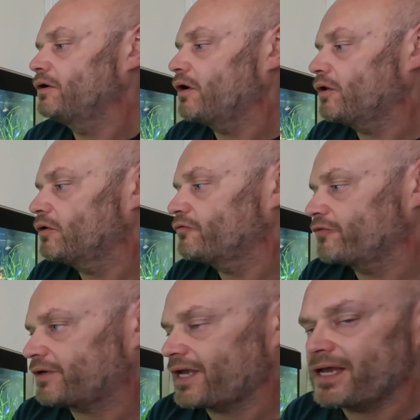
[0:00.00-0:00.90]
all over
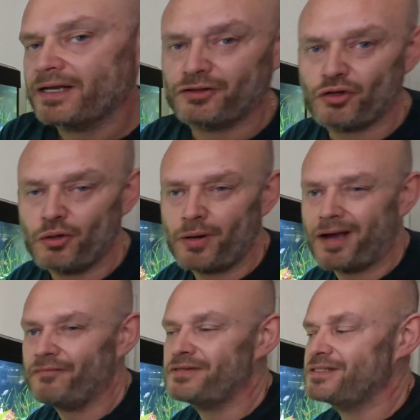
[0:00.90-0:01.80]
again. I do
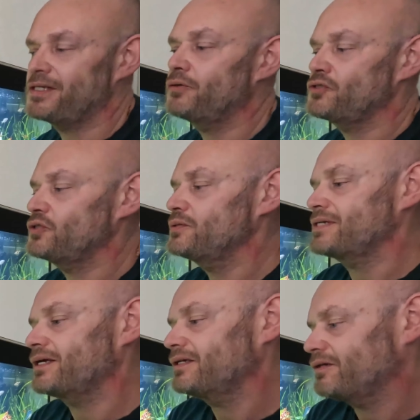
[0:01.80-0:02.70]
have a CO2
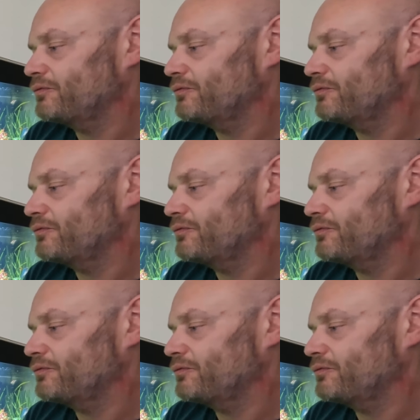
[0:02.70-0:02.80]
tank,